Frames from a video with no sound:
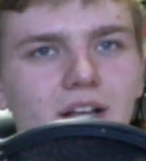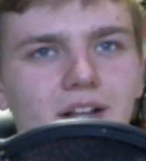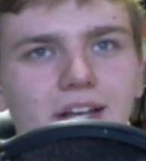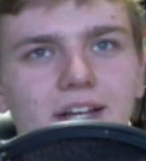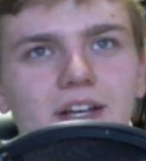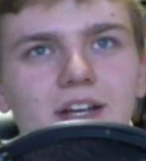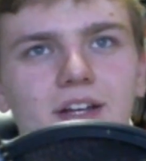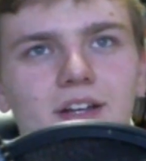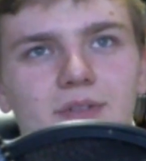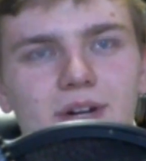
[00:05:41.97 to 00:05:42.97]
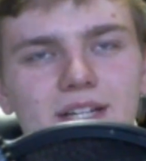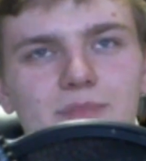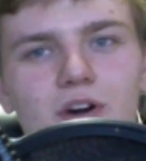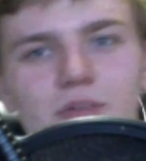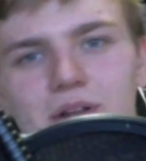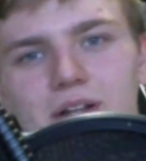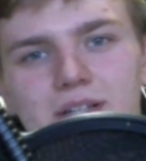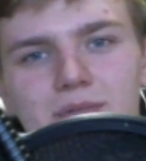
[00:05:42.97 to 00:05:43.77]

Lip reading: Like when I say barn maintenance,